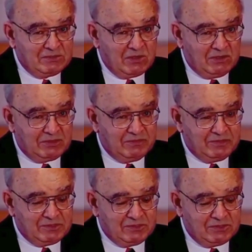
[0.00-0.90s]
and salt
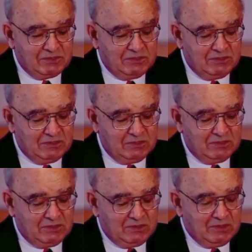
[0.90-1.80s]
deficiency
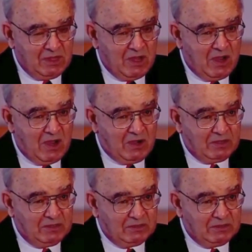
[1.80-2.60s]
are